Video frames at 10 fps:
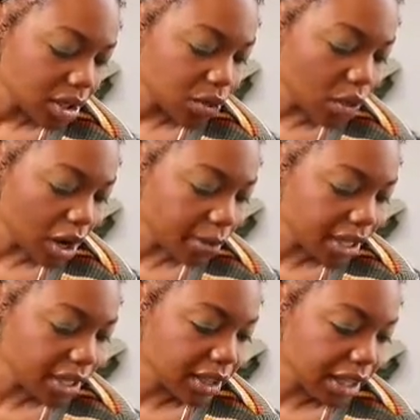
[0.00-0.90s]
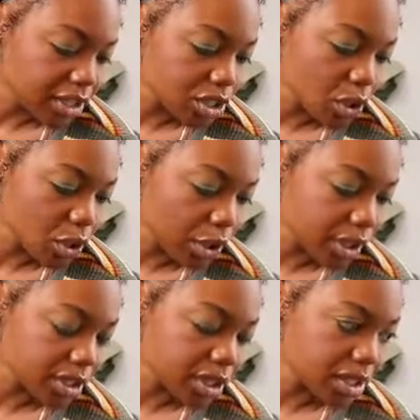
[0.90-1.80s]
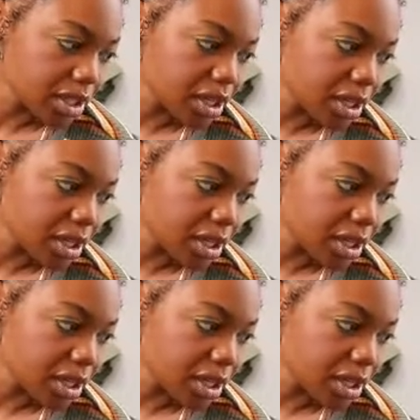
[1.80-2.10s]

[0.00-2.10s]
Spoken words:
You are being led towards